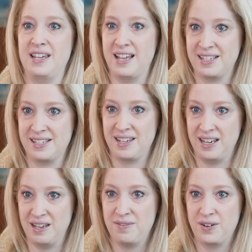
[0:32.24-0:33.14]
he has
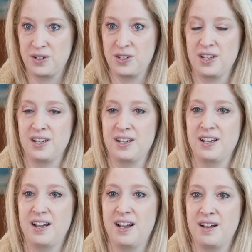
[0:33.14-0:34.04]
kidney function
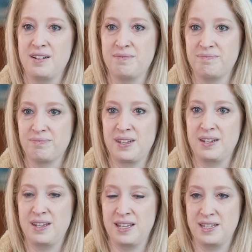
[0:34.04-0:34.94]

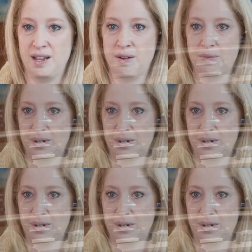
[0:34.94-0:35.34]
that's not